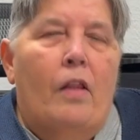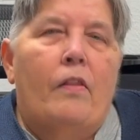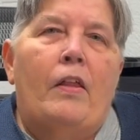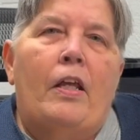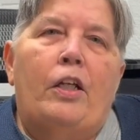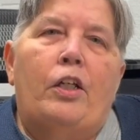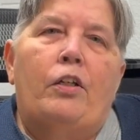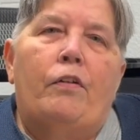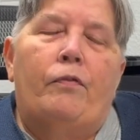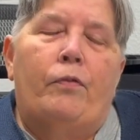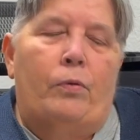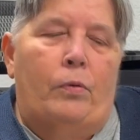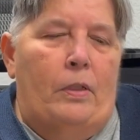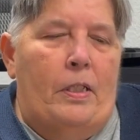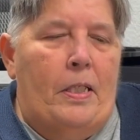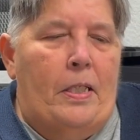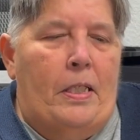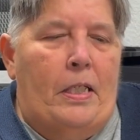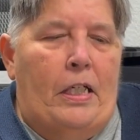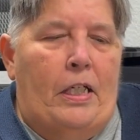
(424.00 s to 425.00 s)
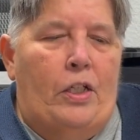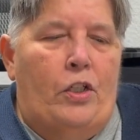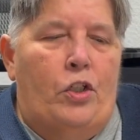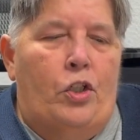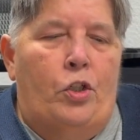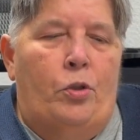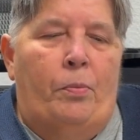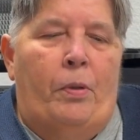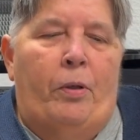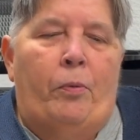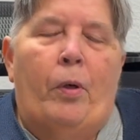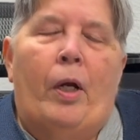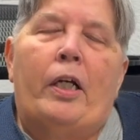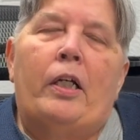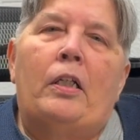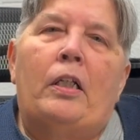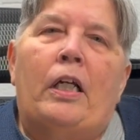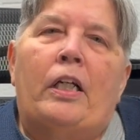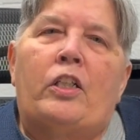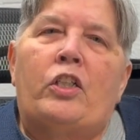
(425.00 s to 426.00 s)
Thank you for listening to my
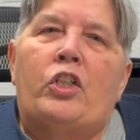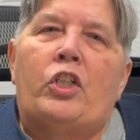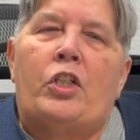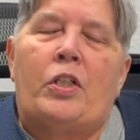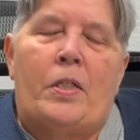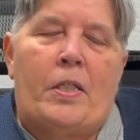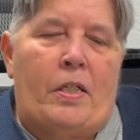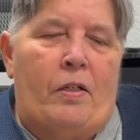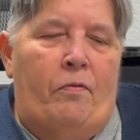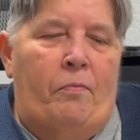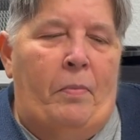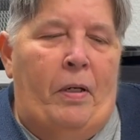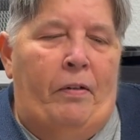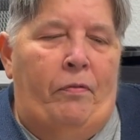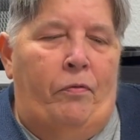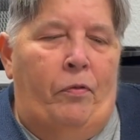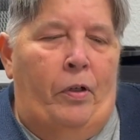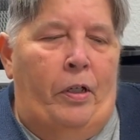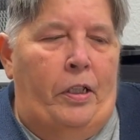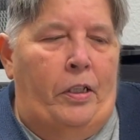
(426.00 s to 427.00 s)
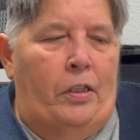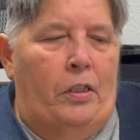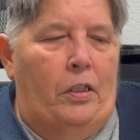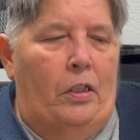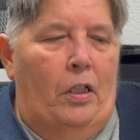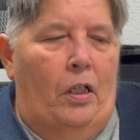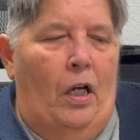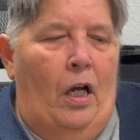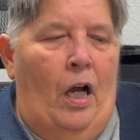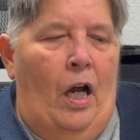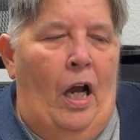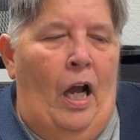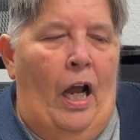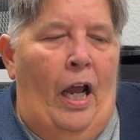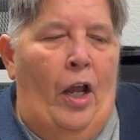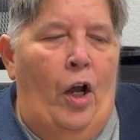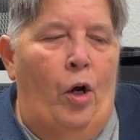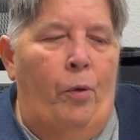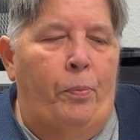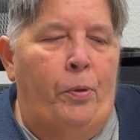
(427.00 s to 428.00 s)
recollections of my friend.
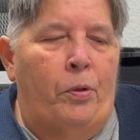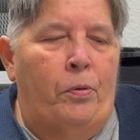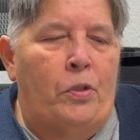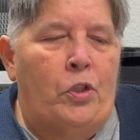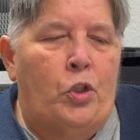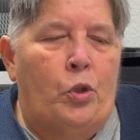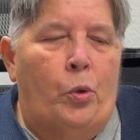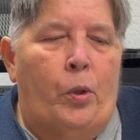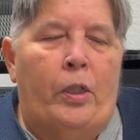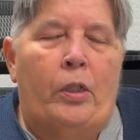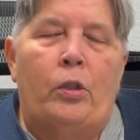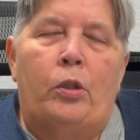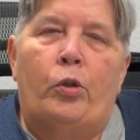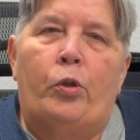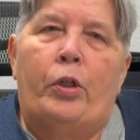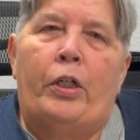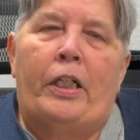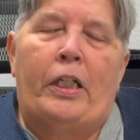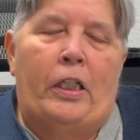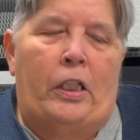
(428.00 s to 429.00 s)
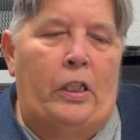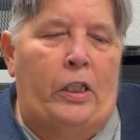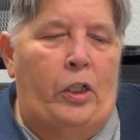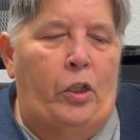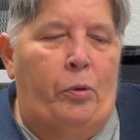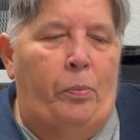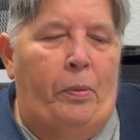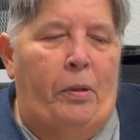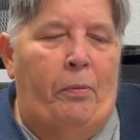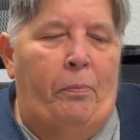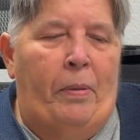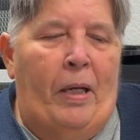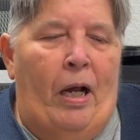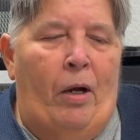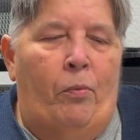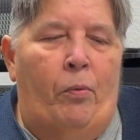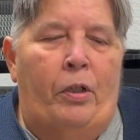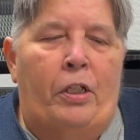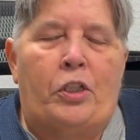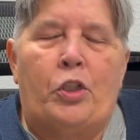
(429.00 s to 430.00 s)
I hope you enjoyed learning a little bit
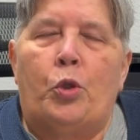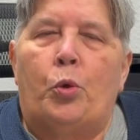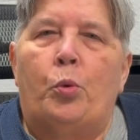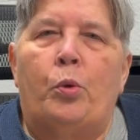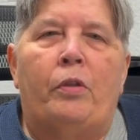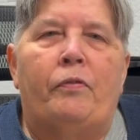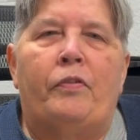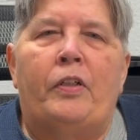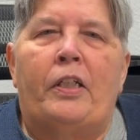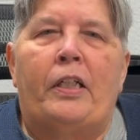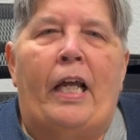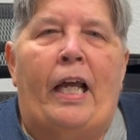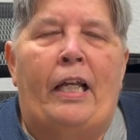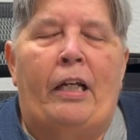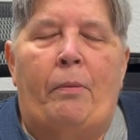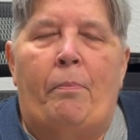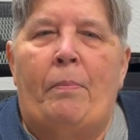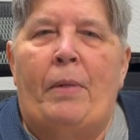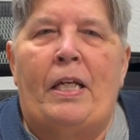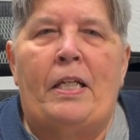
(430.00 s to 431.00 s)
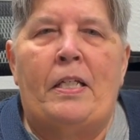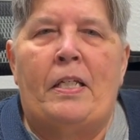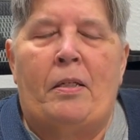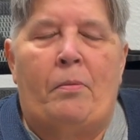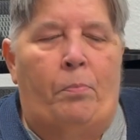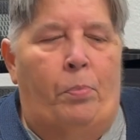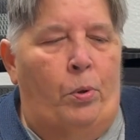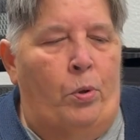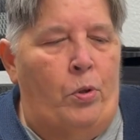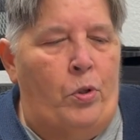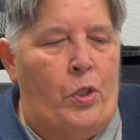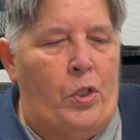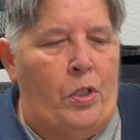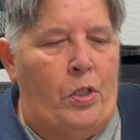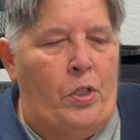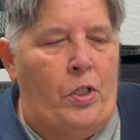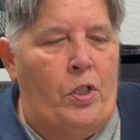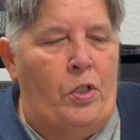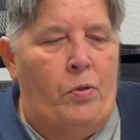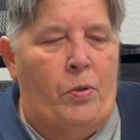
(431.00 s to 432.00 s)
about what a terrific and amazing
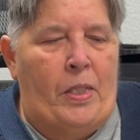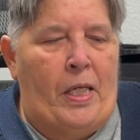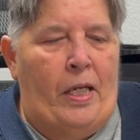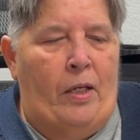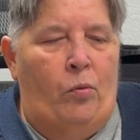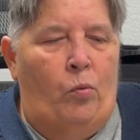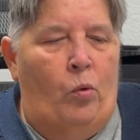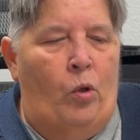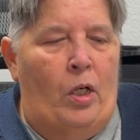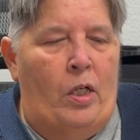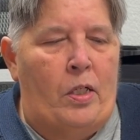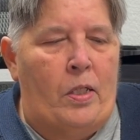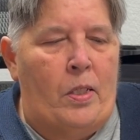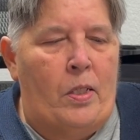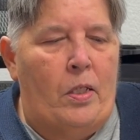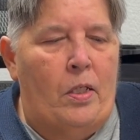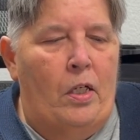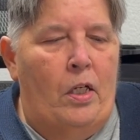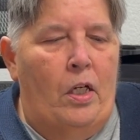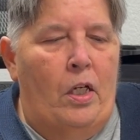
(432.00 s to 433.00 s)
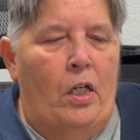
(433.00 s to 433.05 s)
person Suzanne was.